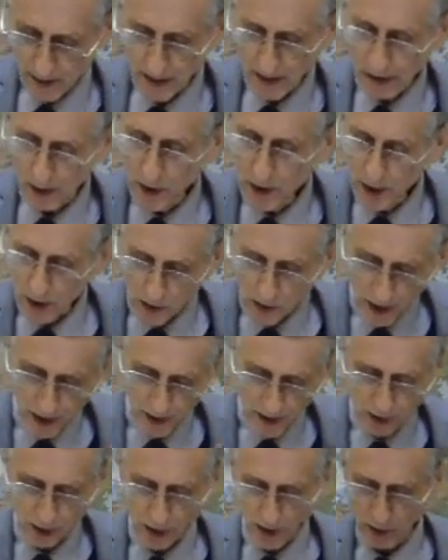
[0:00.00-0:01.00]
Now, I don't
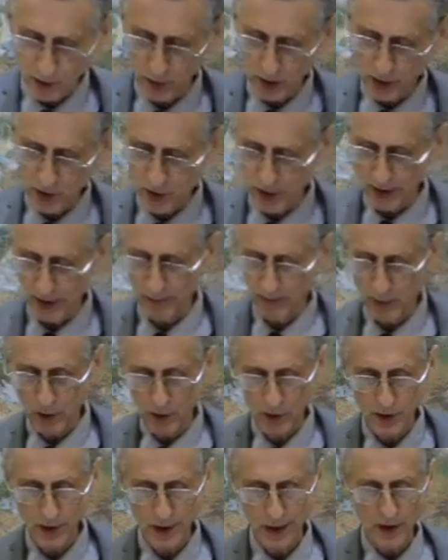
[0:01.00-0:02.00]
like using the word trick
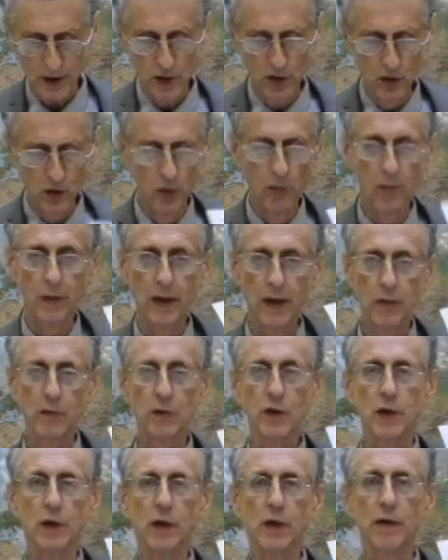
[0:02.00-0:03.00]
because that's normally
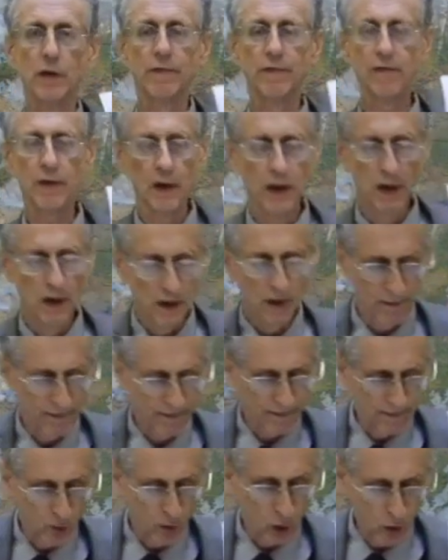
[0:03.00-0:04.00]
reserved
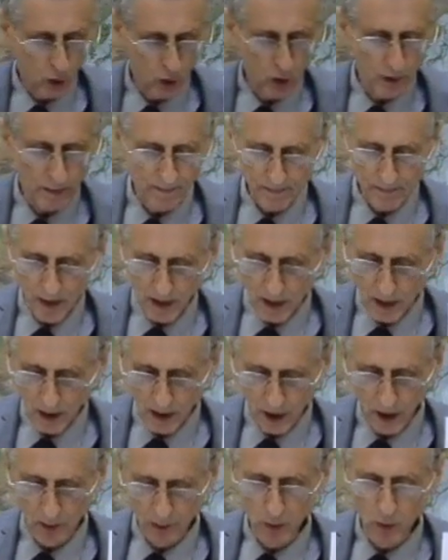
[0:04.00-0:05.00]
for
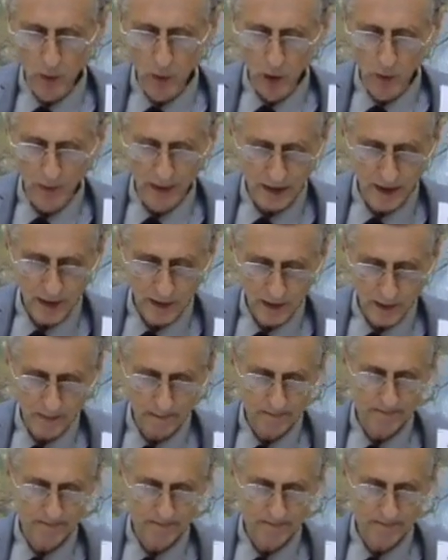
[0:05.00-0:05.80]
global warmers.